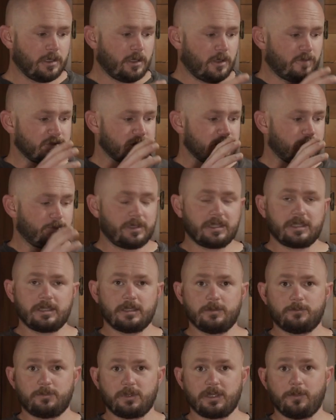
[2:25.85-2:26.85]
Obviously
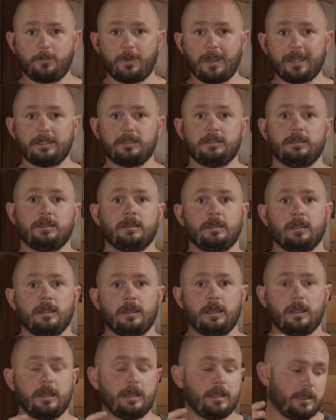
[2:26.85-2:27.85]
bigger bait,
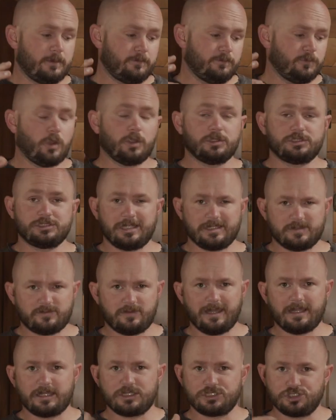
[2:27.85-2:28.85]
not just
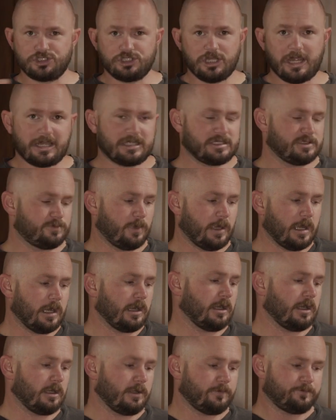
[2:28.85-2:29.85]
flatties, jacks,
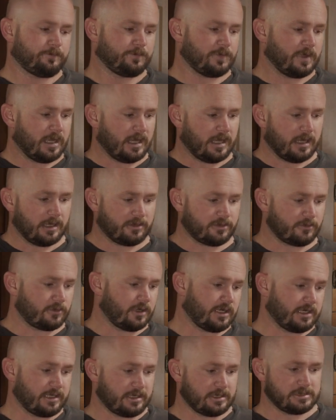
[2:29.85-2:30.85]
barra,
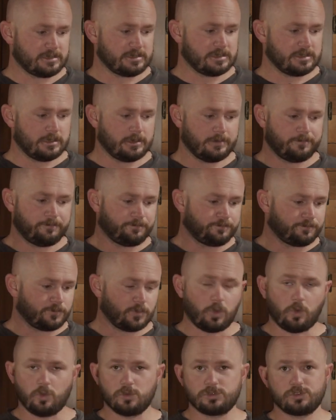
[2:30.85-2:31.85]
threadies,
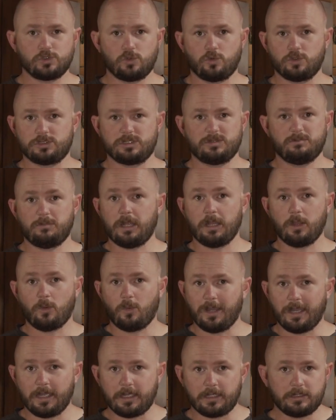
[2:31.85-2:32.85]
all sorts,
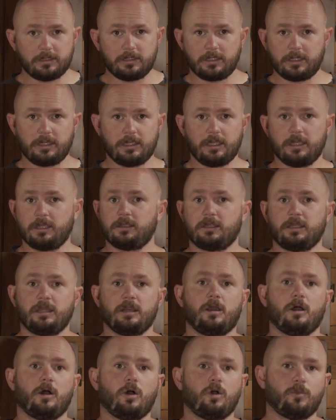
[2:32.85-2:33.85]
mulloway. You can get
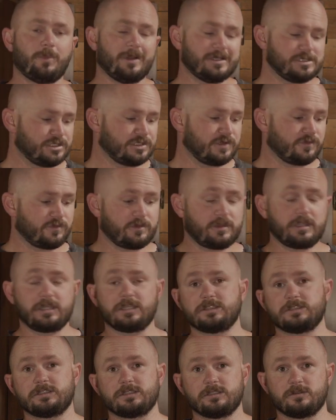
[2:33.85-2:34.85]
a whole bunch of different
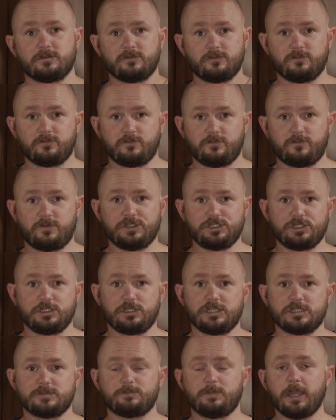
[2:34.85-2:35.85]
things fishing
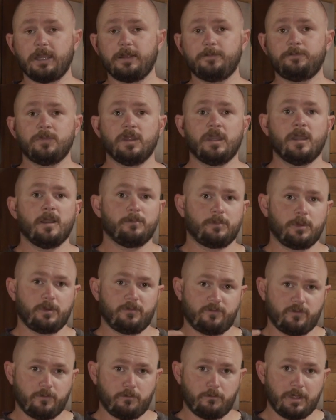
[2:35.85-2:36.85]
this bait. But
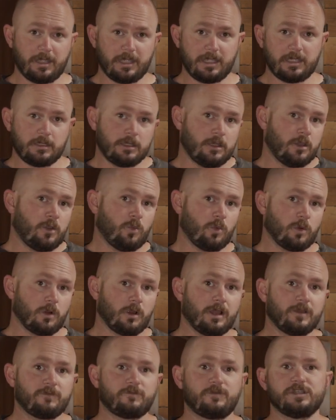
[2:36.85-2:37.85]
for me, where
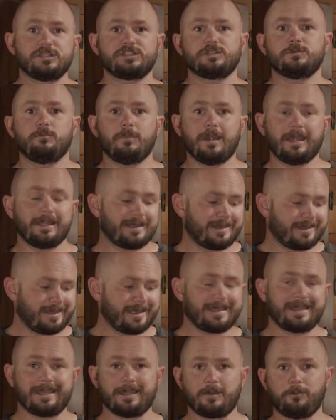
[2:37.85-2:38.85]
I fish, mainly
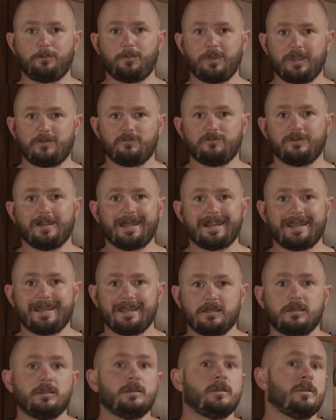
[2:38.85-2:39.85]
thinking big
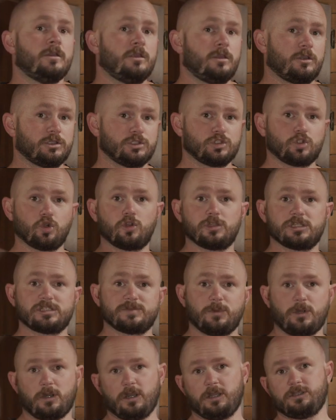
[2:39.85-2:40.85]
flathead. You can trawl this
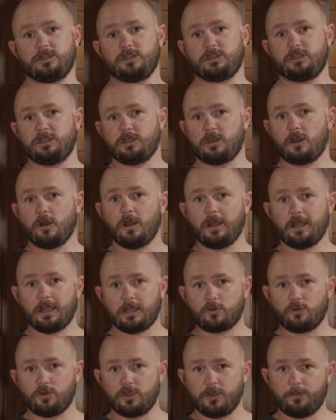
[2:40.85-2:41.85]
behind your
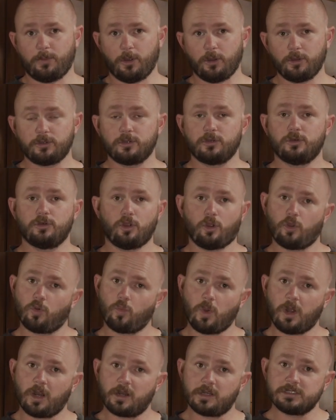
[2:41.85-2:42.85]
kayak or your boat, no
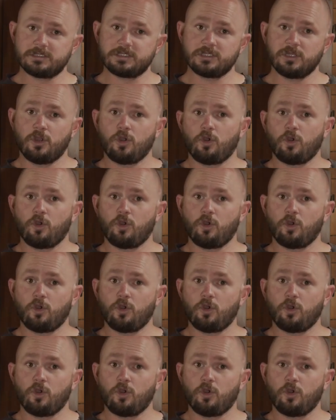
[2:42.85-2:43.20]
worries.